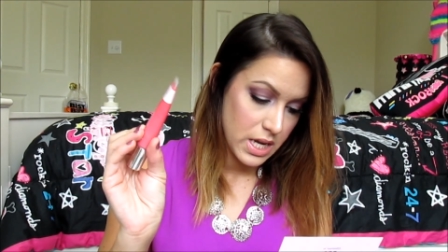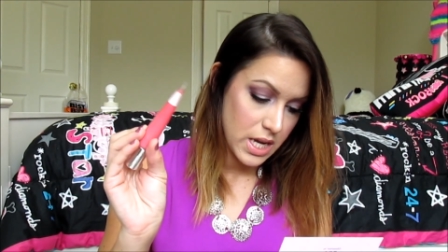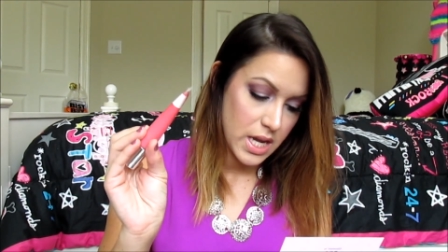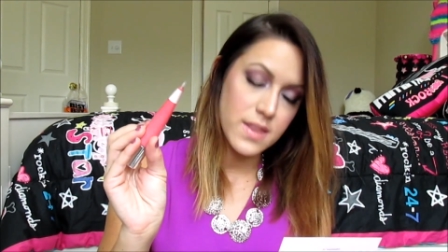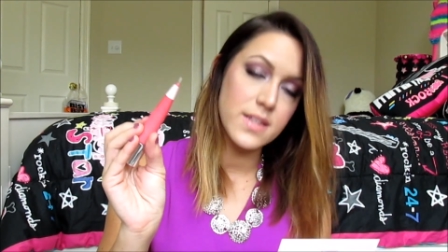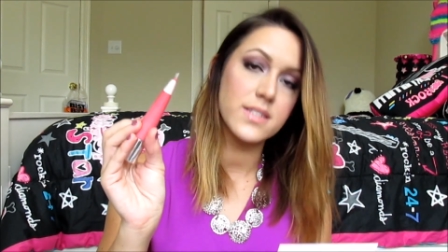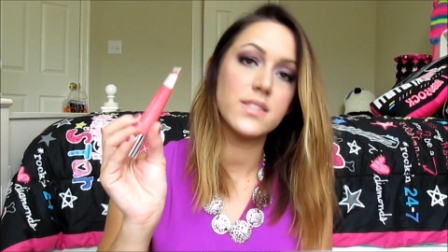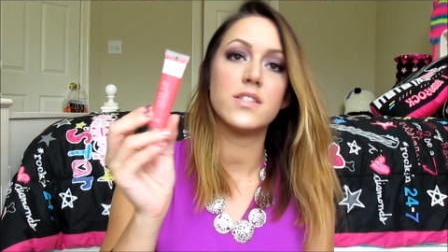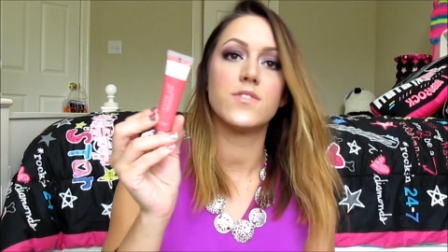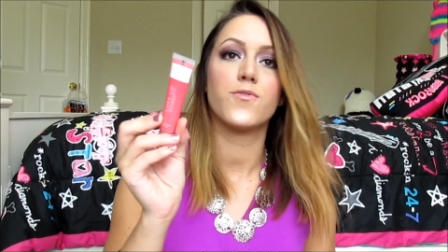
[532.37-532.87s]

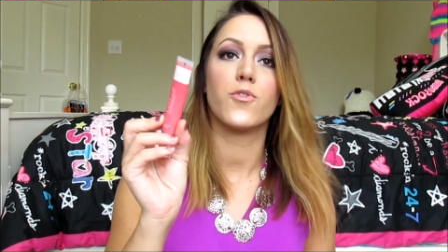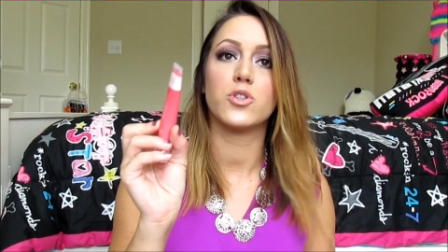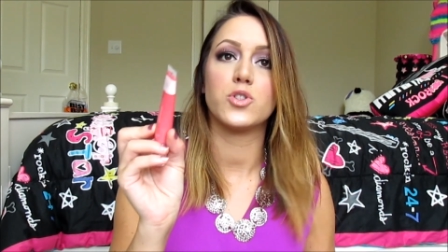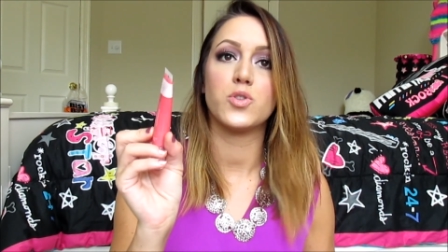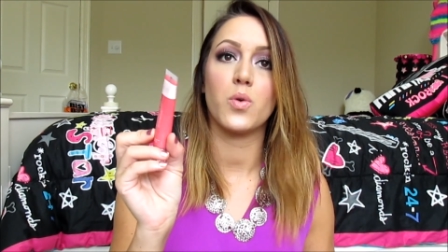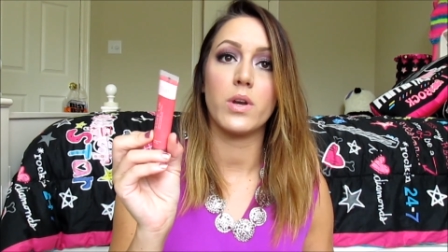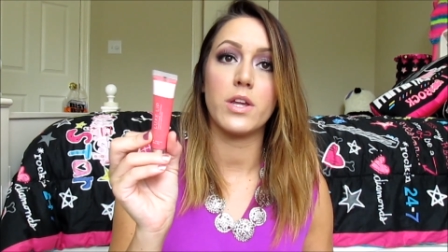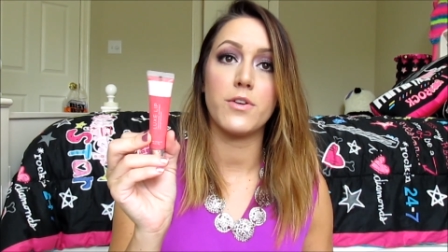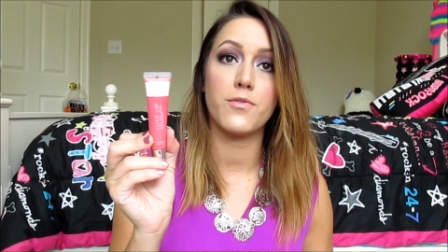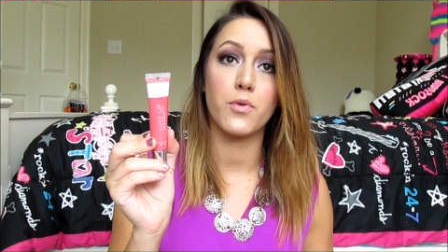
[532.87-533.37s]
and this is for
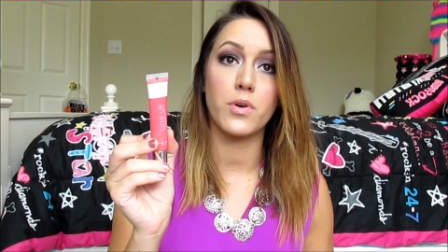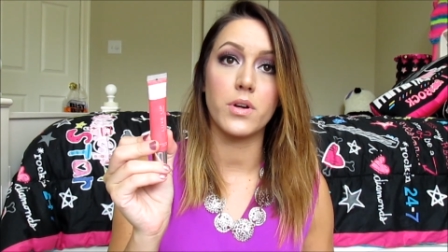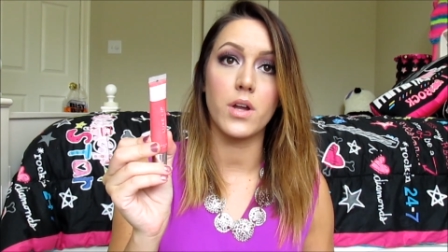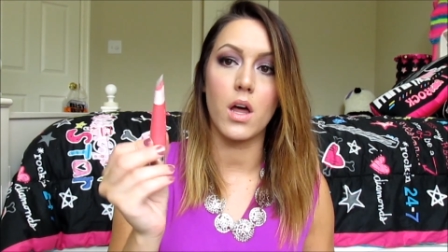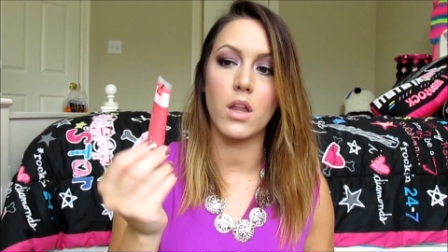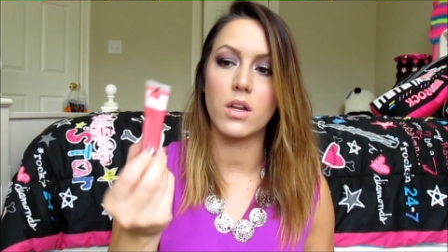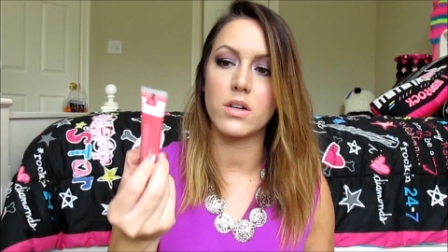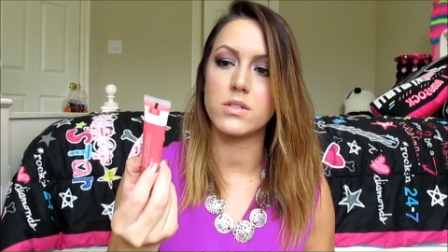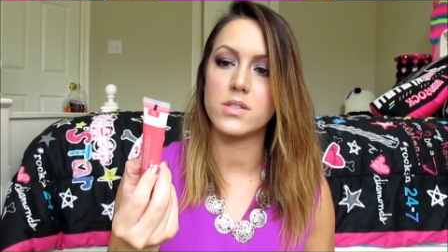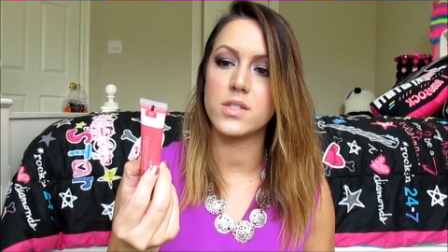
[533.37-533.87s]

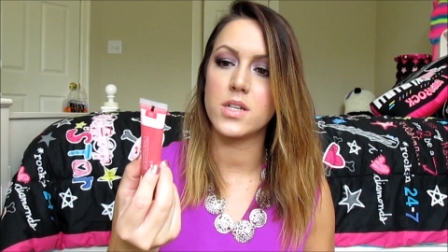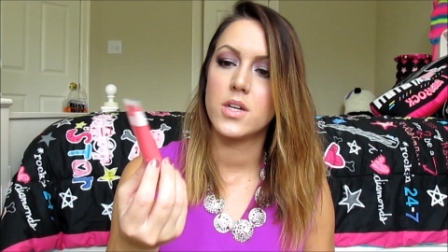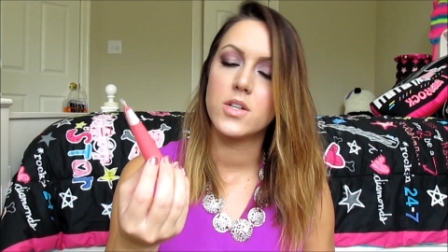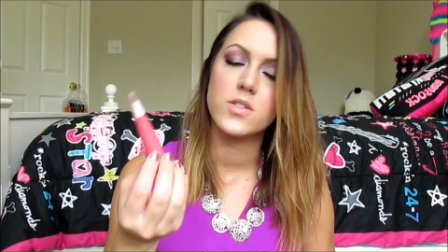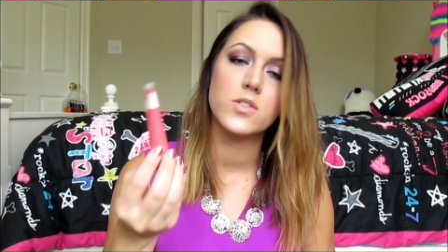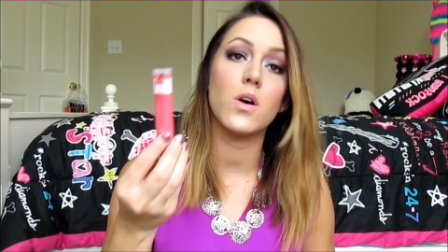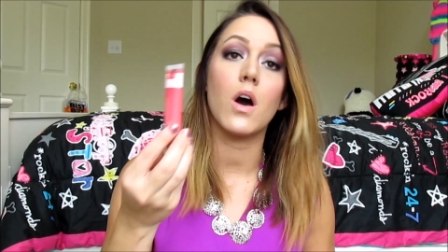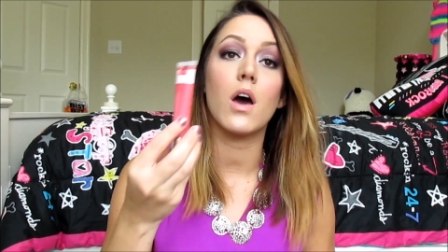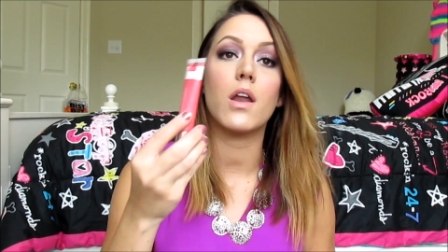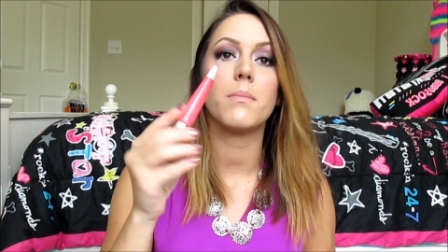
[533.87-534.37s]
$24.
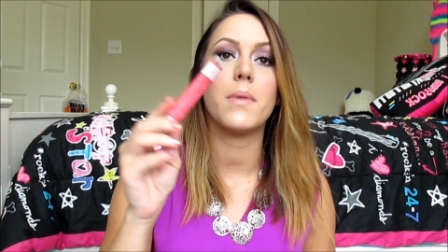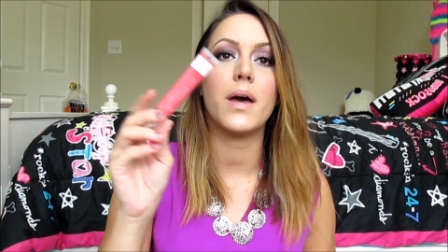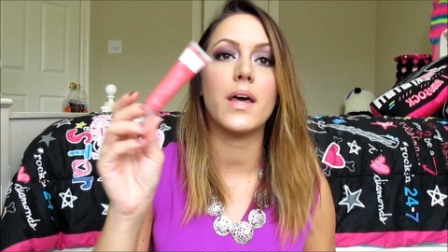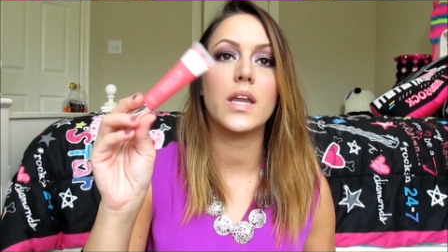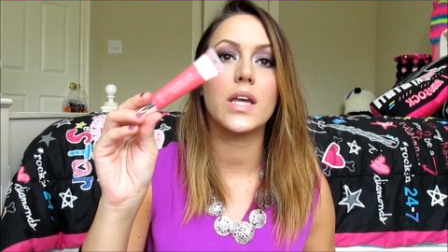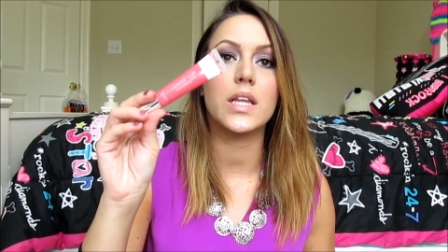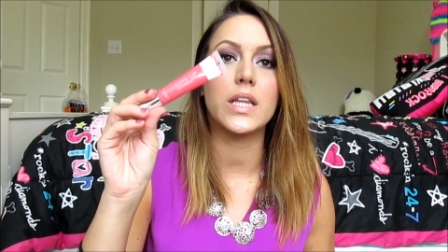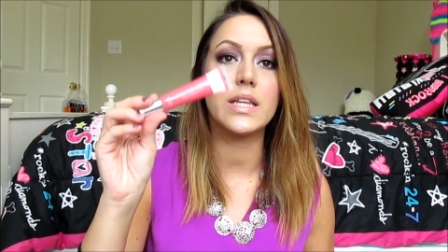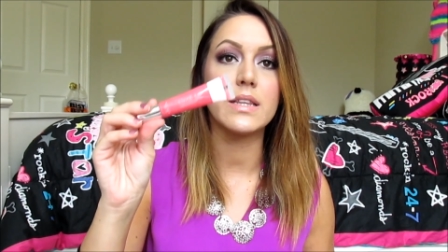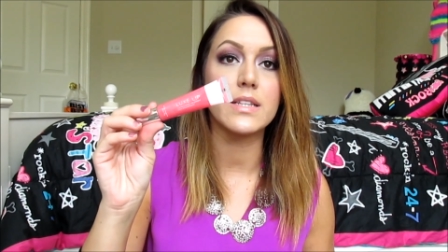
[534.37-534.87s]
So
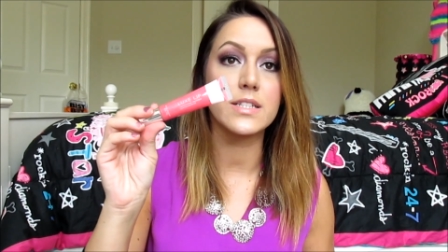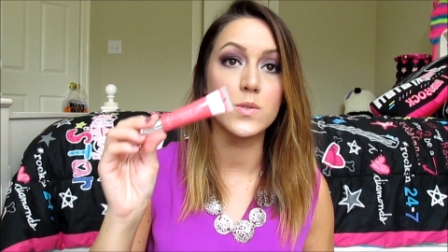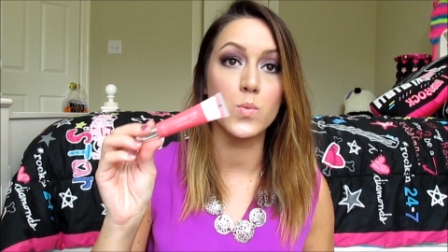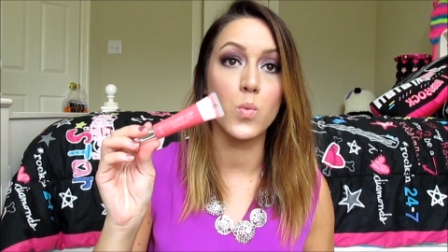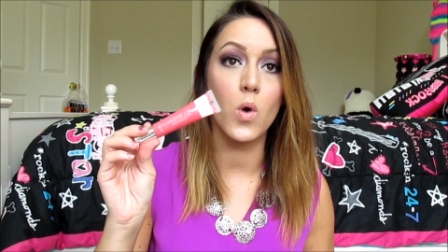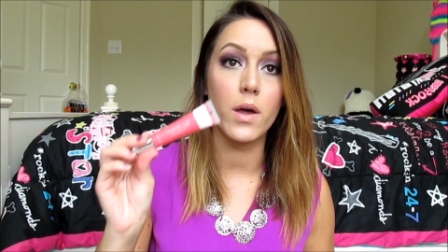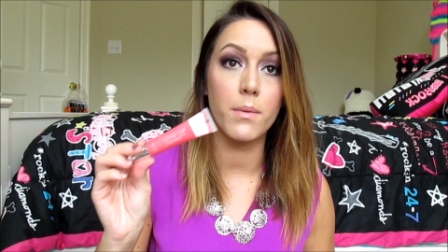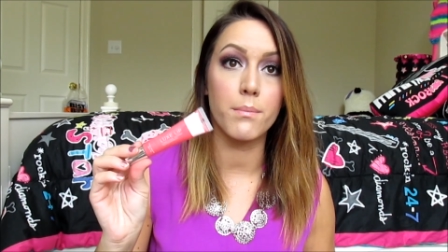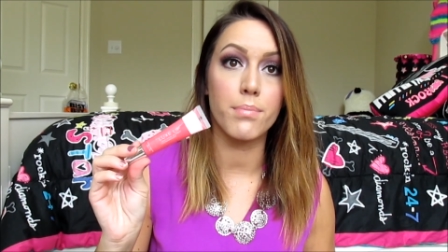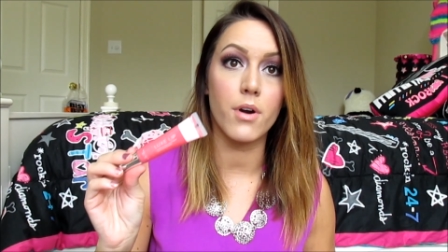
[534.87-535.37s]
automatically this
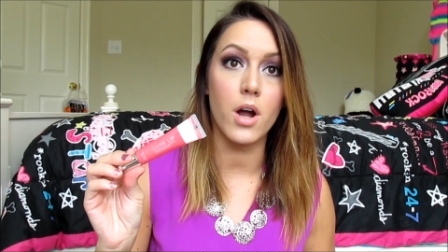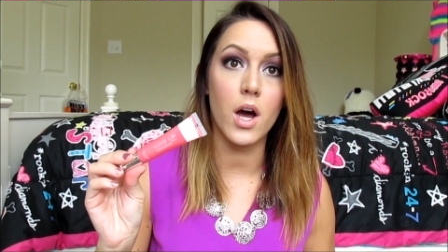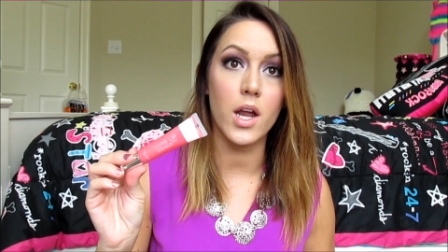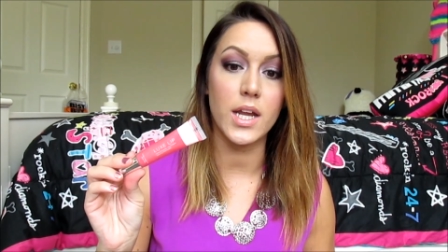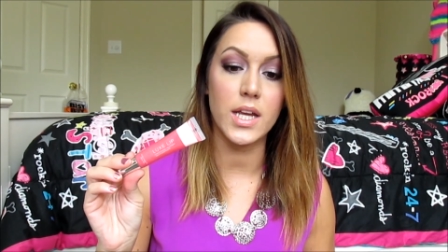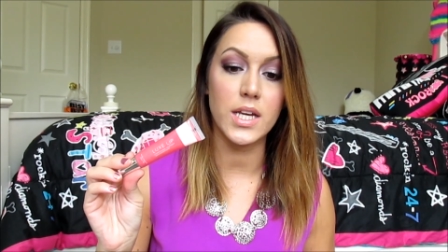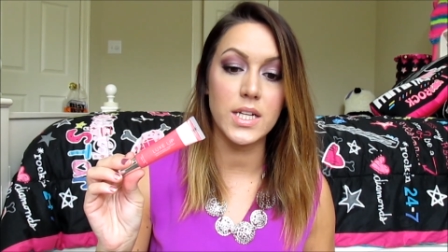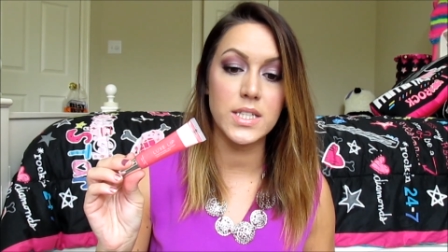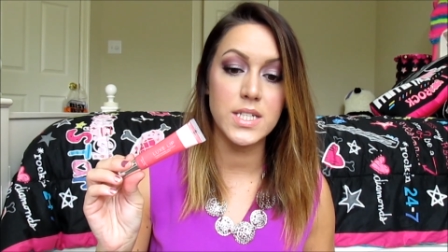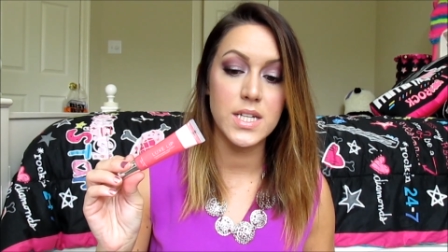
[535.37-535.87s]
one
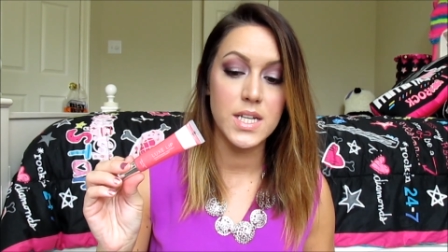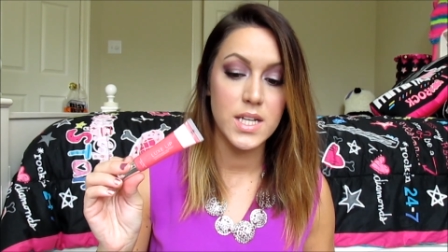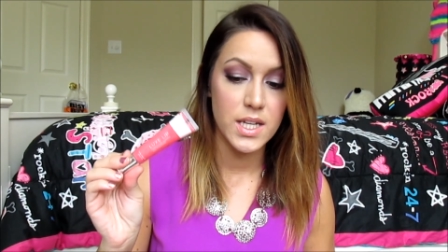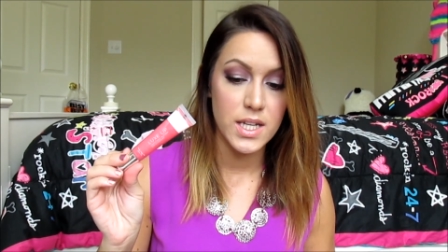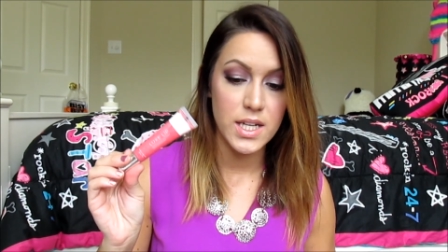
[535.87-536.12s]
product